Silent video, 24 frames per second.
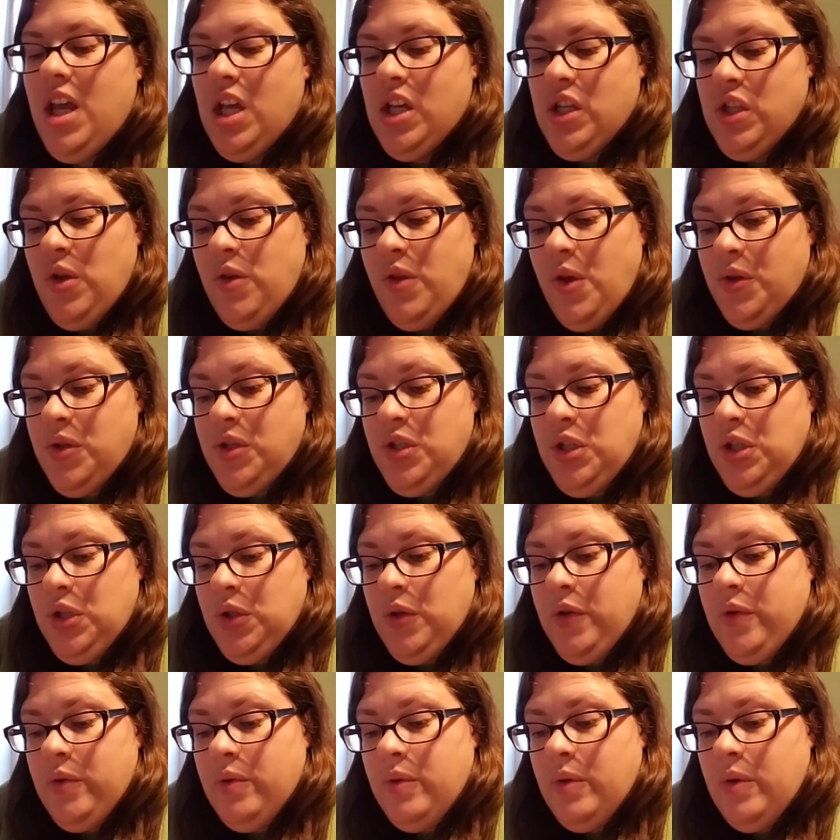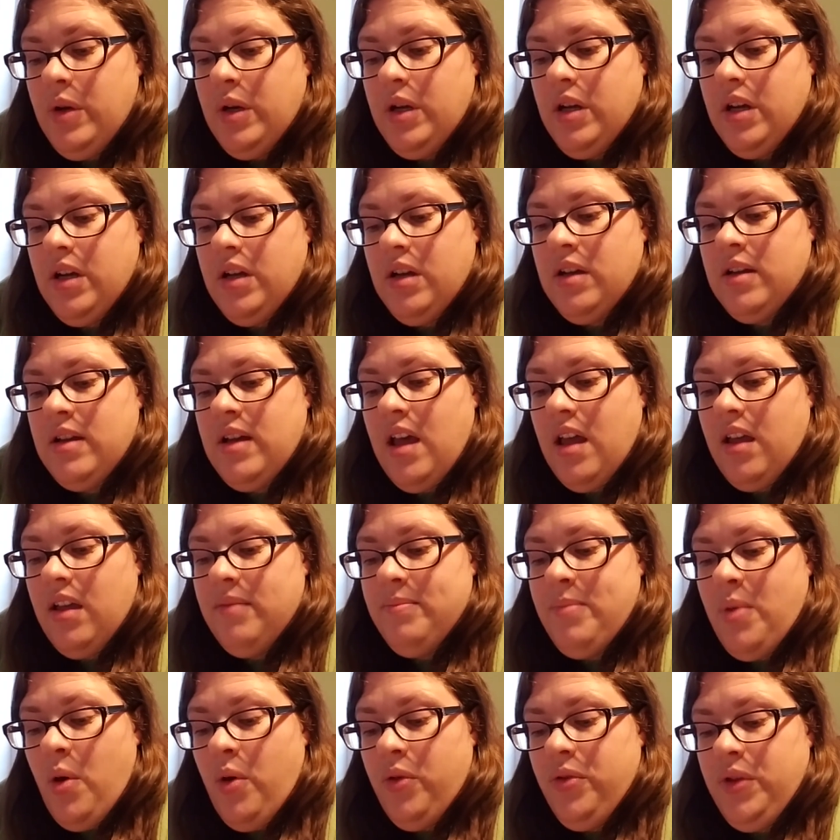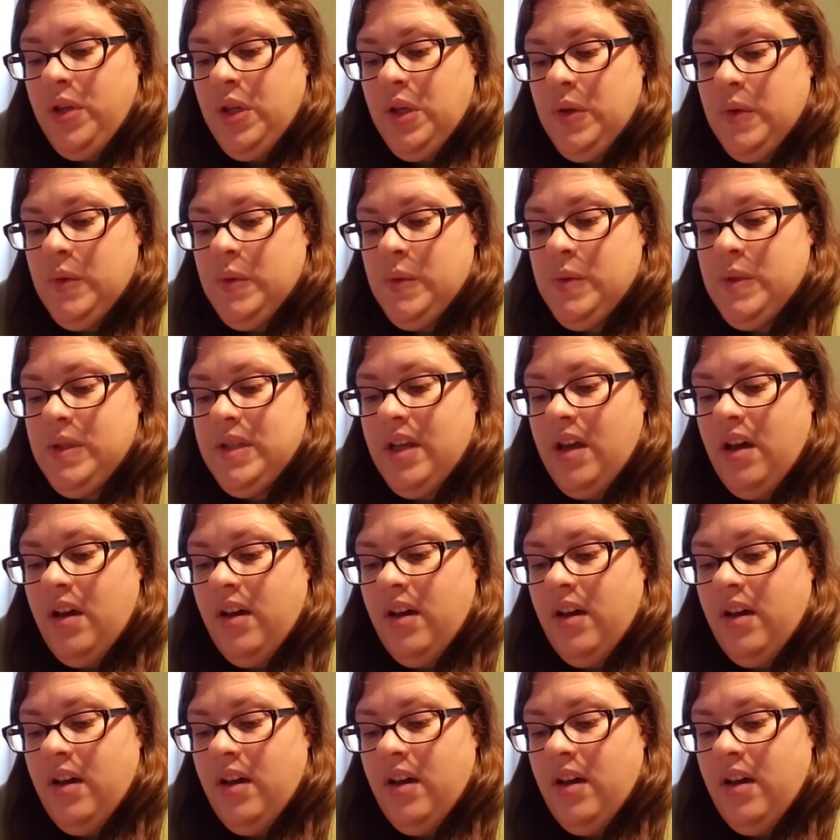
so those two both use